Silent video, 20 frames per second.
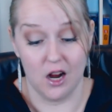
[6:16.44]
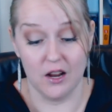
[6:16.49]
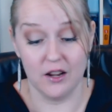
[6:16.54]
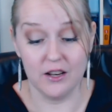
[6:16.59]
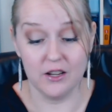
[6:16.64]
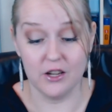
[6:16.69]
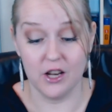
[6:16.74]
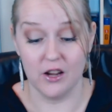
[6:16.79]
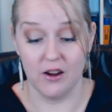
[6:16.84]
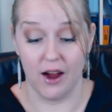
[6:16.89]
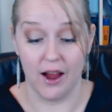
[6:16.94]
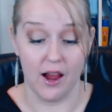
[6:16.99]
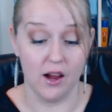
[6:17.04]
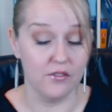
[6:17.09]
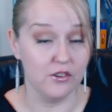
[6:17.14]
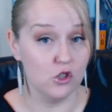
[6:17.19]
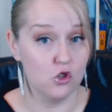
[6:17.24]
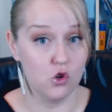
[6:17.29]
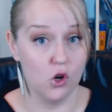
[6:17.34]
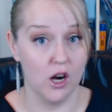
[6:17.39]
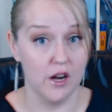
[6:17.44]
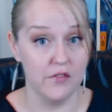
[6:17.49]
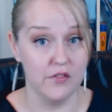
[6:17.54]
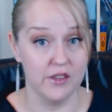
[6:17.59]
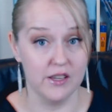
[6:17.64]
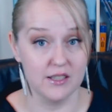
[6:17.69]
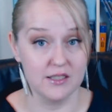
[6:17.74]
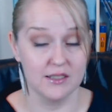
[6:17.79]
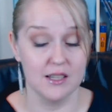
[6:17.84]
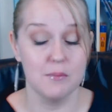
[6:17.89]
I don't know, I haven't
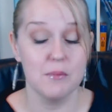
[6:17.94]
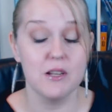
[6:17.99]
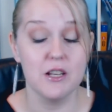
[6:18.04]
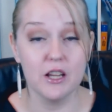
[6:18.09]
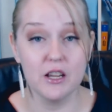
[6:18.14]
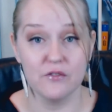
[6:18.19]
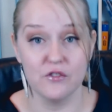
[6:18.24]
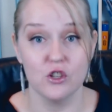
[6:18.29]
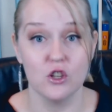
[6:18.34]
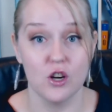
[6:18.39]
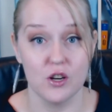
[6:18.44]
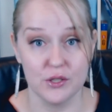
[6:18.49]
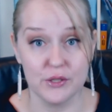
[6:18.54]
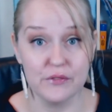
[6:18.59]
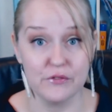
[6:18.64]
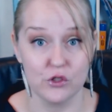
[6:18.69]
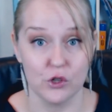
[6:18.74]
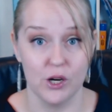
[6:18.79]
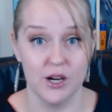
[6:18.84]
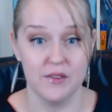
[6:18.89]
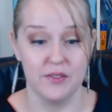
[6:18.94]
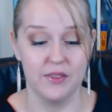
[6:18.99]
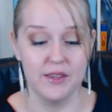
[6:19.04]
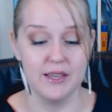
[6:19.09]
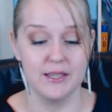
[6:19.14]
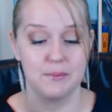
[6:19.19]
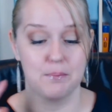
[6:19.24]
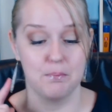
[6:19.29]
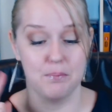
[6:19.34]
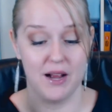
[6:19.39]
tried this. Let me know if you guys have tried
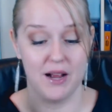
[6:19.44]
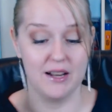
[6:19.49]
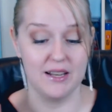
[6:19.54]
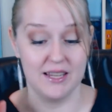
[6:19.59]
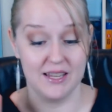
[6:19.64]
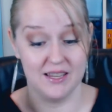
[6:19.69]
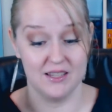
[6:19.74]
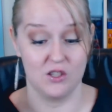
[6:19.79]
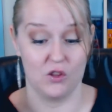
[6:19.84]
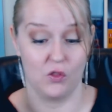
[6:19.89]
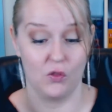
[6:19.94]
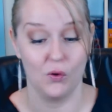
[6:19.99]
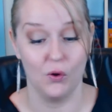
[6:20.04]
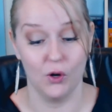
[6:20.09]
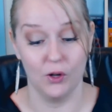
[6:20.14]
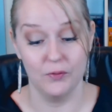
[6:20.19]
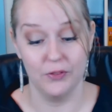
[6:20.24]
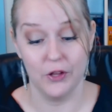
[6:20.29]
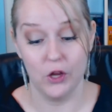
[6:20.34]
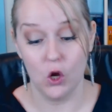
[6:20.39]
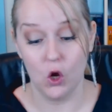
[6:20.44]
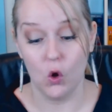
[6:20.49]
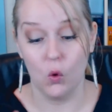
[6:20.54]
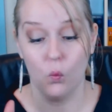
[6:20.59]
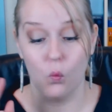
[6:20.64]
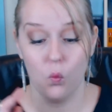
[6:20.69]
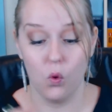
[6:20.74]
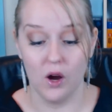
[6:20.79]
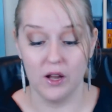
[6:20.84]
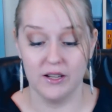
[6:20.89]
this. But here's a thought:
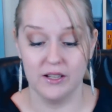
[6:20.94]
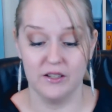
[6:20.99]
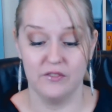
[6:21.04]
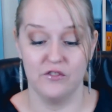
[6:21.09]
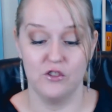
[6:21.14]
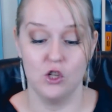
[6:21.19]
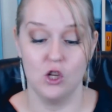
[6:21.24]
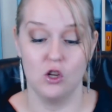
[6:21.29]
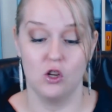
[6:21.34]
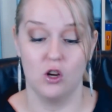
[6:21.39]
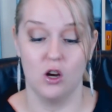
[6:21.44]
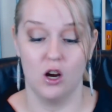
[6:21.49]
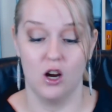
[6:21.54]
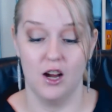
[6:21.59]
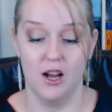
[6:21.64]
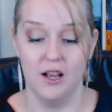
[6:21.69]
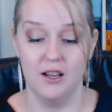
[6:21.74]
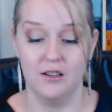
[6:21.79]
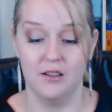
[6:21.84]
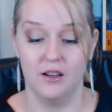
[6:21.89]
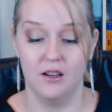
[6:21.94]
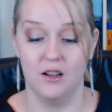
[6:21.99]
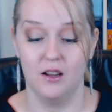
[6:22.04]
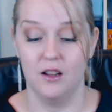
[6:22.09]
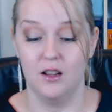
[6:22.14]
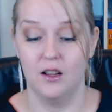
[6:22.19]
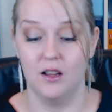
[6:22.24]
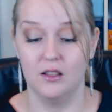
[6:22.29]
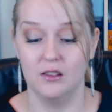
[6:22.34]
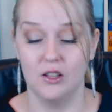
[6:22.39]
what if you got,
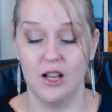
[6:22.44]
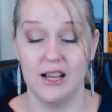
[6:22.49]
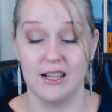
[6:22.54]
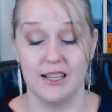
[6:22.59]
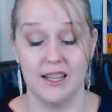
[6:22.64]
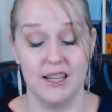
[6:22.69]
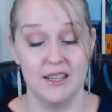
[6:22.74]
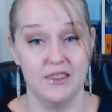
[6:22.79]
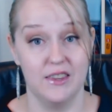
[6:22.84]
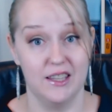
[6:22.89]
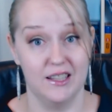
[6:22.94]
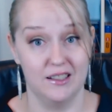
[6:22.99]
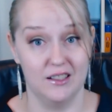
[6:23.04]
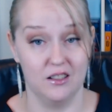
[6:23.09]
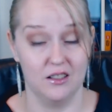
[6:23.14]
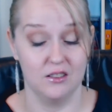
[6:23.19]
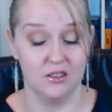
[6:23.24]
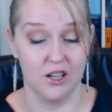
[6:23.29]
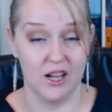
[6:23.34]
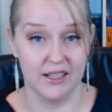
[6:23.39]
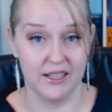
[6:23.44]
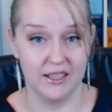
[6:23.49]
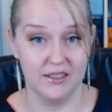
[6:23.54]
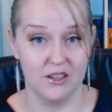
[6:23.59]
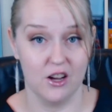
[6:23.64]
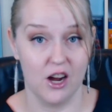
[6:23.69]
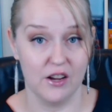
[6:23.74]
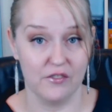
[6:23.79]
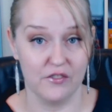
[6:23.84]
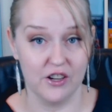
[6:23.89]
like in the
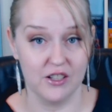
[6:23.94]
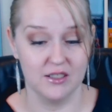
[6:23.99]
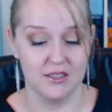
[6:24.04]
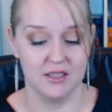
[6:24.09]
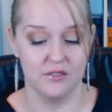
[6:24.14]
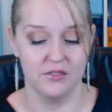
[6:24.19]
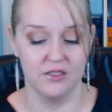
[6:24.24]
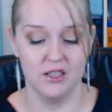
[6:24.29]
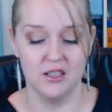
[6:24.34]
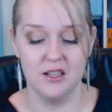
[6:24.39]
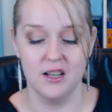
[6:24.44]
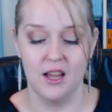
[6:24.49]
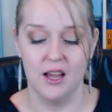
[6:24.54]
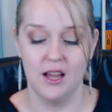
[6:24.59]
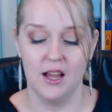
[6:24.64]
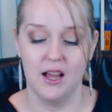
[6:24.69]
iPhone 7,